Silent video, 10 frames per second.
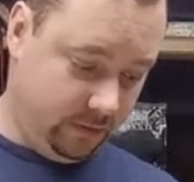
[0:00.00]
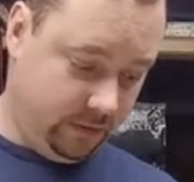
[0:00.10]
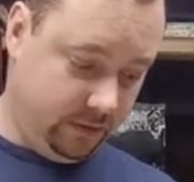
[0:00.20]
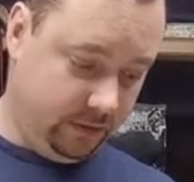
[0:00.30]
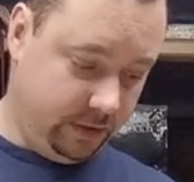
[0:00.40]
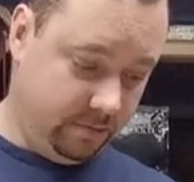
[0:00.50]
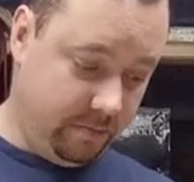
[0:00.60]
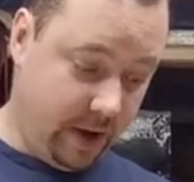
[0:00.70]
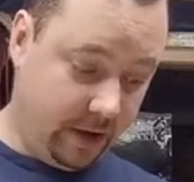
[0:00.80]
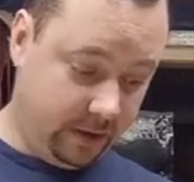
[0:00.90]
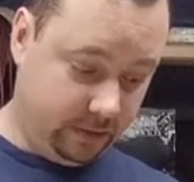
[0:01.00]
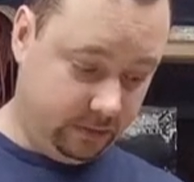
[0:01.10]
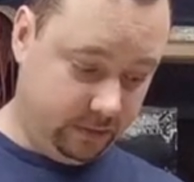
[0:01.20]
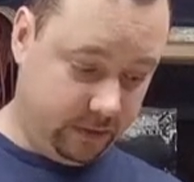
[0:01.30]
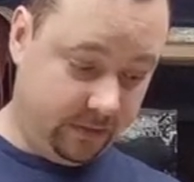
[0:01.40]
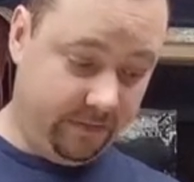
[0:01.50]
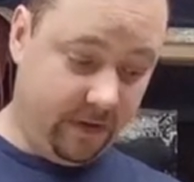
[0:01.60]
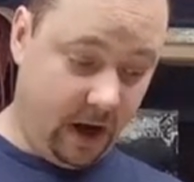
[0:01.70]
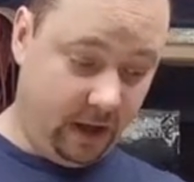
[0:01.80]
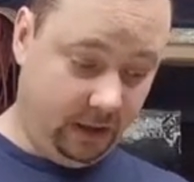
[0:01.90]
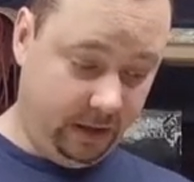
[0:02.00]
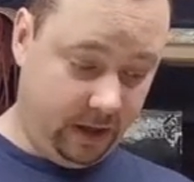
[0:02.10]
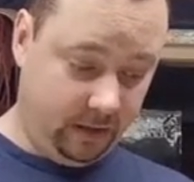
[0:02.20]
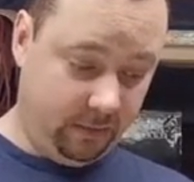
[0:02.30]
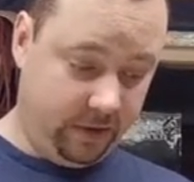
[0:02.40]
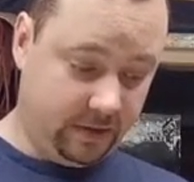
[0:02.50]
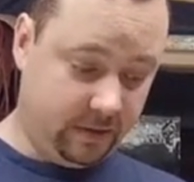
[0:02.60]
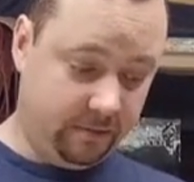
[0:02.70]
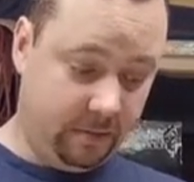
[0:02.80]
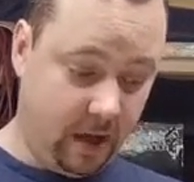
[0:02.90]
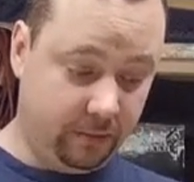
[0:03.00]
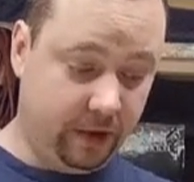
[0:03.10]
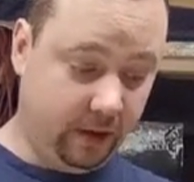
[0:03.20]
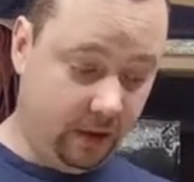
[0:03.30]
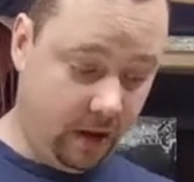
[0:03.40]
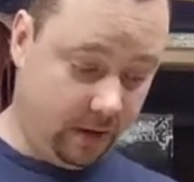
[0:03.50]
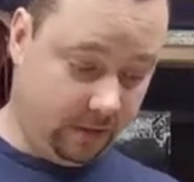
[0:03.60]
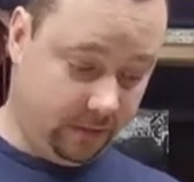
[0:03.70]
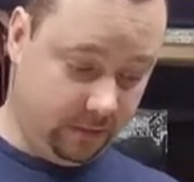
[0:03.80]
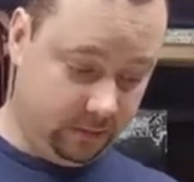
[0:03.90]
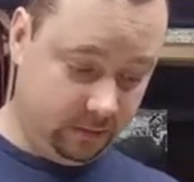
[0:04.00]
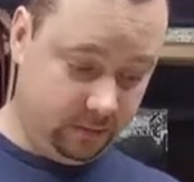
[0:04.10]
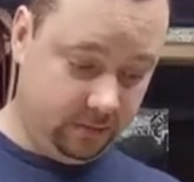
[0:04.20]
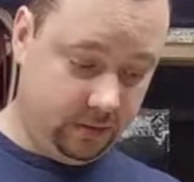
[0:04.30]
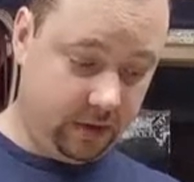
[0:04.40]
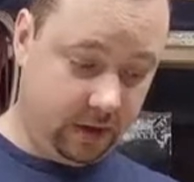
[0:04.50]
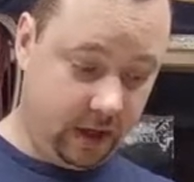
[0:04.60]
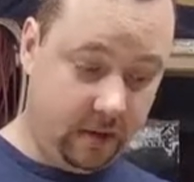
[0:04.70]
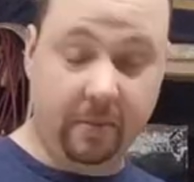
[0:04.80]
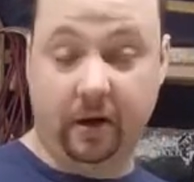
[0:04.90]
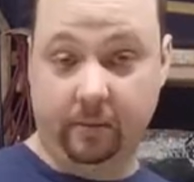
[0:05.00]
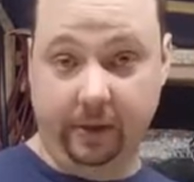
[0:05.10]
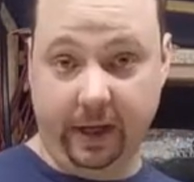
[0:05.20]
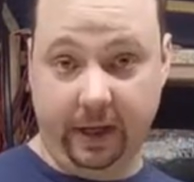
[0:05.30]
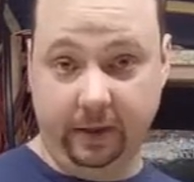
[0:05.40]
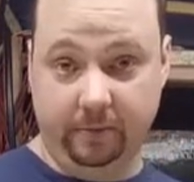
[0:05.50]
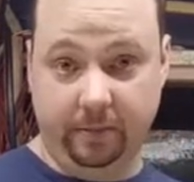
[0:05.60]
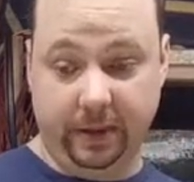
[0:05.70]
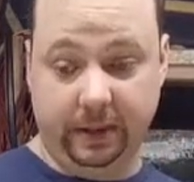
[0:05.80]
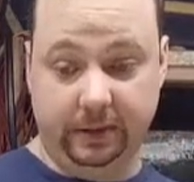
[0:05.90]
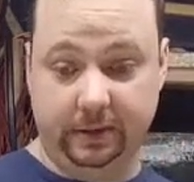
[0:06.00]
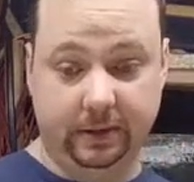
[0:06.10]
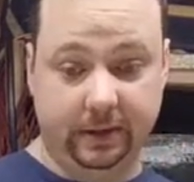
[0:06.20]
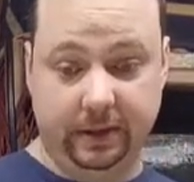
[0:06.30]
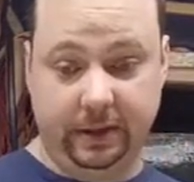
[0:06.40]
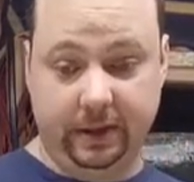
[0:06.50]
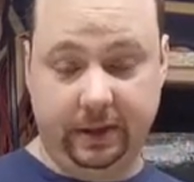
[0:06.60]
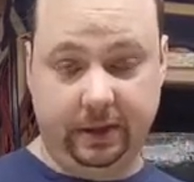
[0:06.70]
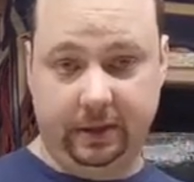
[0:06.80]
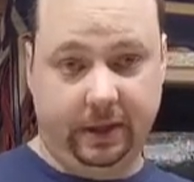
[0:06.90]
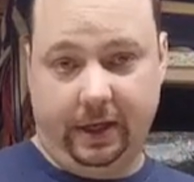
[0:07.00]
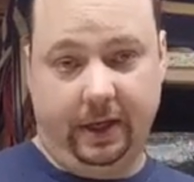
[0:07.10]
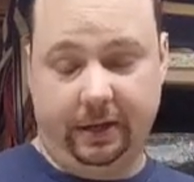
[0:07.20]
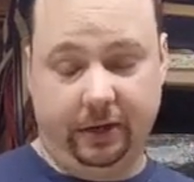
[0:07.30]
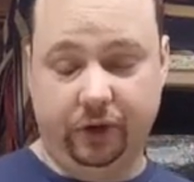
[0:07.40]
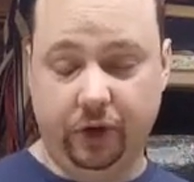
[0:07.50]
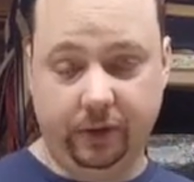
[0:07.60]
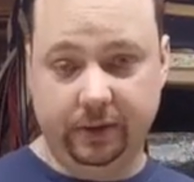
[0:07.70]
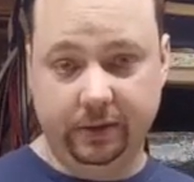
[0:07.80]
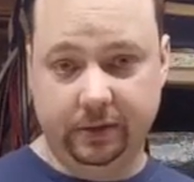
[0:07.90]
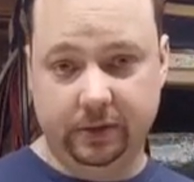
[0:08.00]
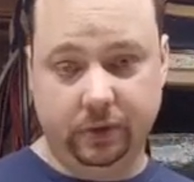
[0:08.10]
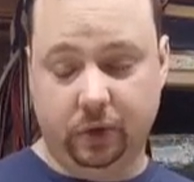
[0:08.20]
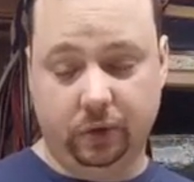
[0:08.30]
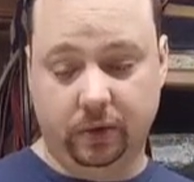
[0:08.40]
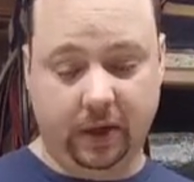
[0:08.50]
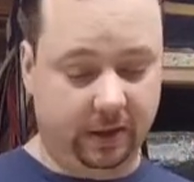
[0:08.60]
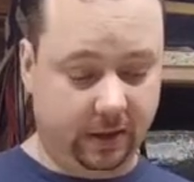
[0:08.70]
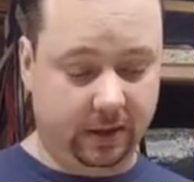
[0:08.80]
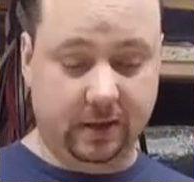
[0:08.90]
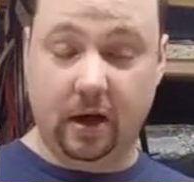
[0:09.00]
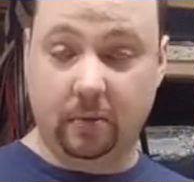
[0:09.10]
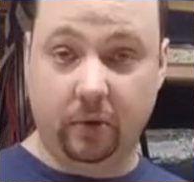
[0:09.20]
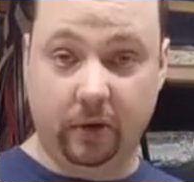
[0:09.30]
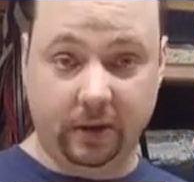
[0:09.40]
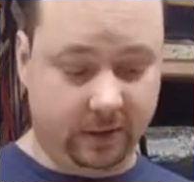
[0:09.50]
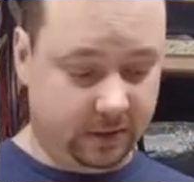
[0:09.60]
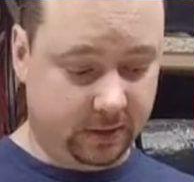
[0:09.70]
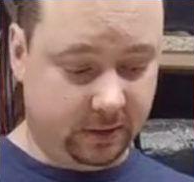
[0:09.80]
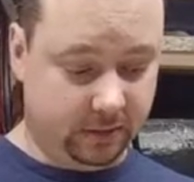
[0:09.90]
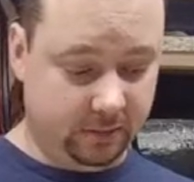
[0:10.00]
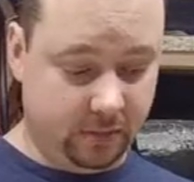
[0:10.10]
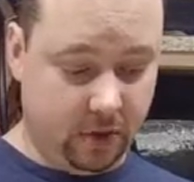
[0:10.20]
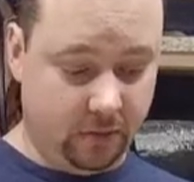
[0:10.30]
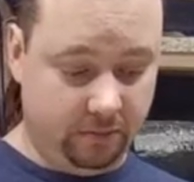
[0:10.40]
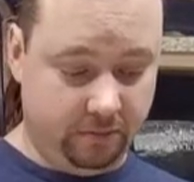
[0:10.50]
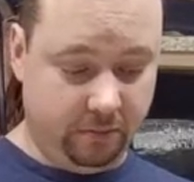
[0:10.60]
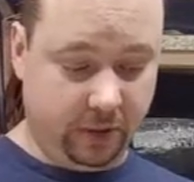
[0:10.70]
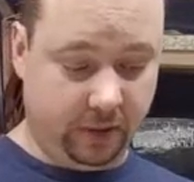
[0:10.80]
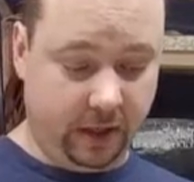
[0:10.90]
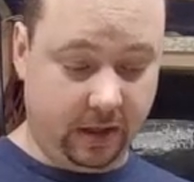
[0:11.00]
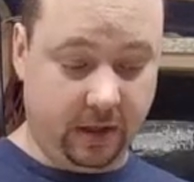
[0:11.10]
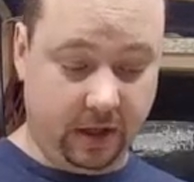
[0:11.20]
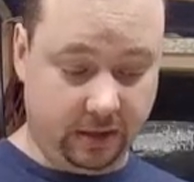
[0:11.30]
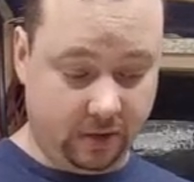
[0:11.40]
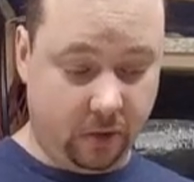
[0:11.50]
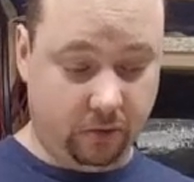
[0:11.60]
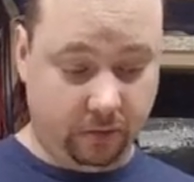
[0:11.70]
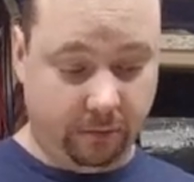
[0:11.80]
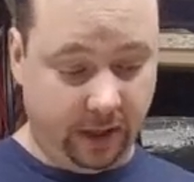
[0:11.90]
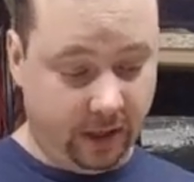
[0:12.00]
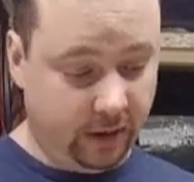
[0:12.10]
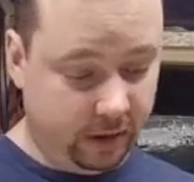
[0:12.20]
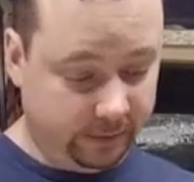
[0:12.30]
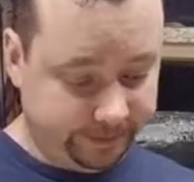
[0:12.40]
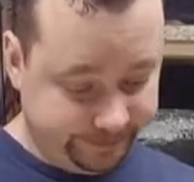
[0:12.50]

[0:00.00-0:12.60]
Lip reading: You do it better with a file and then with some emery cloth, you're going to get a better blade, but you're digging in the dirt, so I think it's kind of pointless to put like a nice honed blade on.